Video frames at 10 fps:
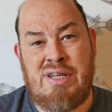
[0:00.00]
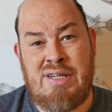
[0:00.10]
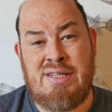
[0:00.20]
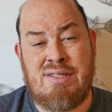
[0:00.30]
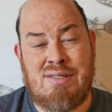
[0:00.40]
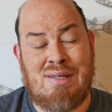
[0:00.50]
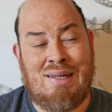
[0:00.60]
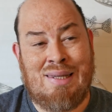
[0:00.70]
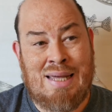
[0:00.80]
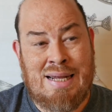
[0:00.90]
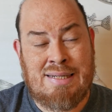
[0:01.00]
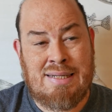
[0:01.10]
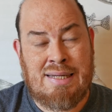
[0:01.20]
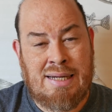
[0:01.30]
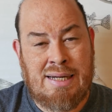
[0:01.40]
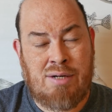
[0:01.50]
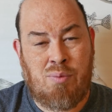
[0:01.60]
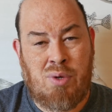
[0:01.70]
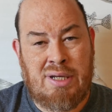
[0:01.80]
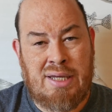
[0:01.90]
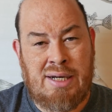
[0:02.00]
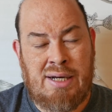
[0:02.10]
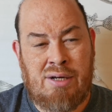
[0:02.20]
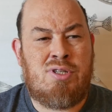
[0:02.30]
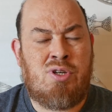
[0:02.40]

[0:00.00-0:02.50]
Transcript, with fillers: It is late and I did not want to get it out.